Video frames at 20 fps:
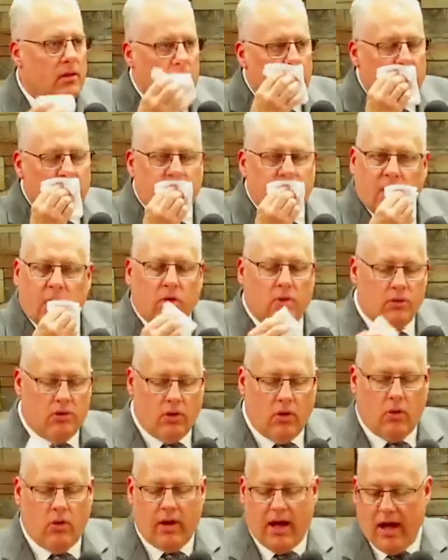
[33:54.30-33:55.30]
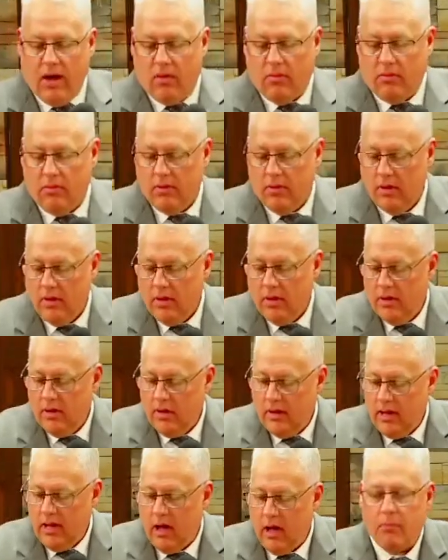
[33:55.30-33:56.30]
You don't know how,
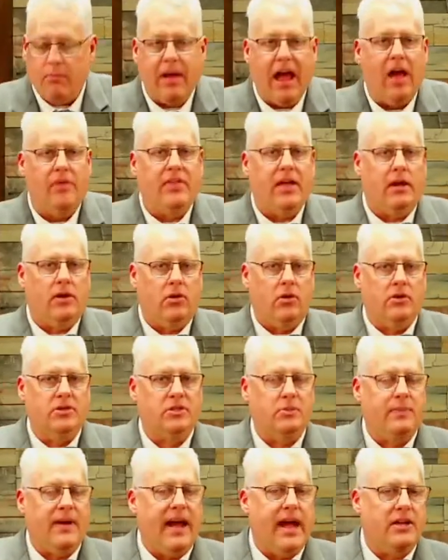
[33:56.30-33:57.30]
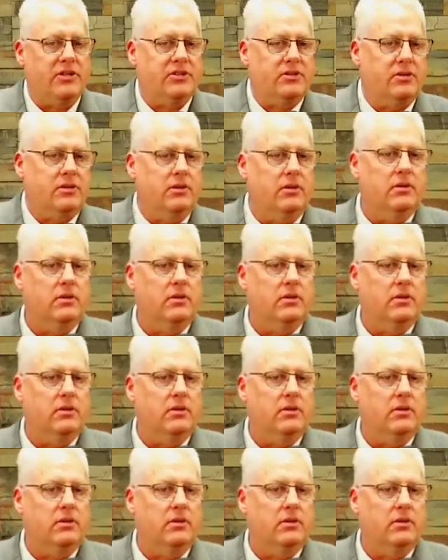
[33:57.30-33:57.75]
how bad that hurts a pastor